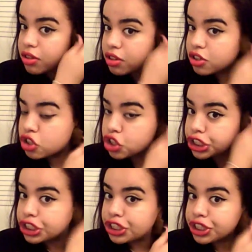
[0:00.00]

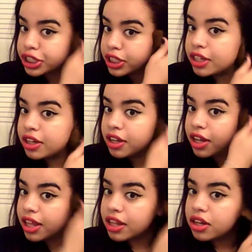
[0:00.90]
structured.
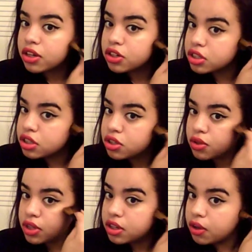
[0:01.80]
And then you just do the
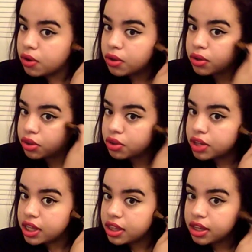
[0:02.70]
whole 3
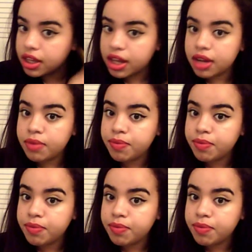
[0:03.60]
thing again.